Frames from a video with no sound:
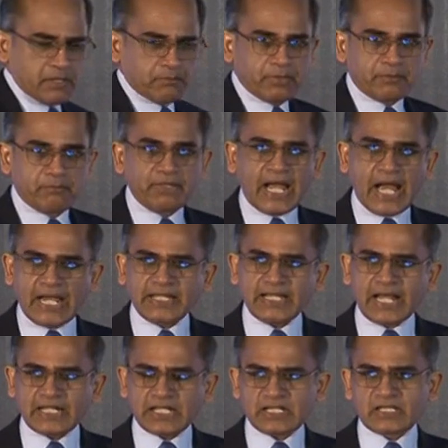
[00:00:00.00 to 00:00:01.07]
But behind
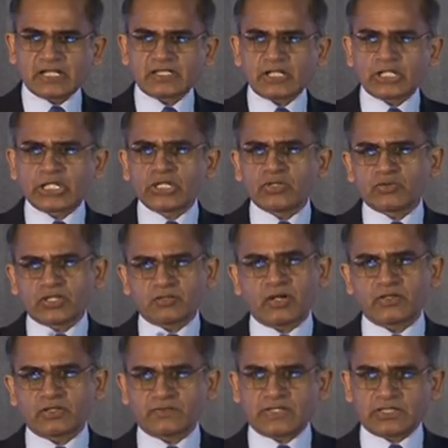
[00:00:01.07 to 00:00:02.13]
that, there's a huge
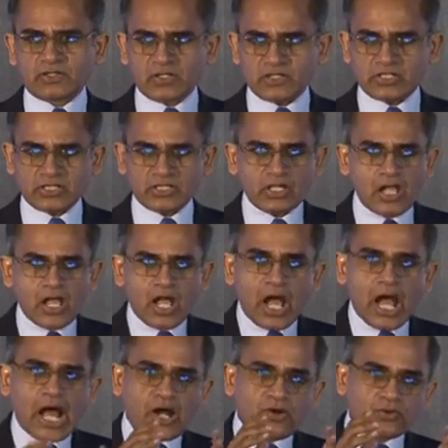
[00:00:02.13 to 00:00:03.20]
amount of technology.
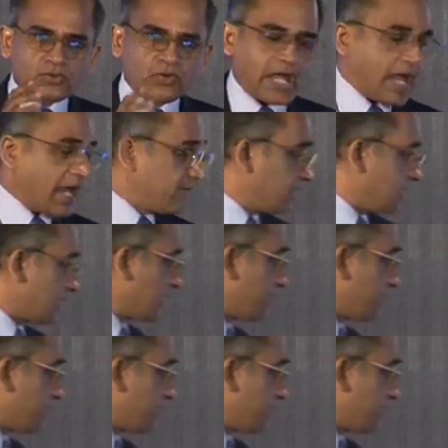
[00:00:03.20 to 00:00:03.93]
How to have these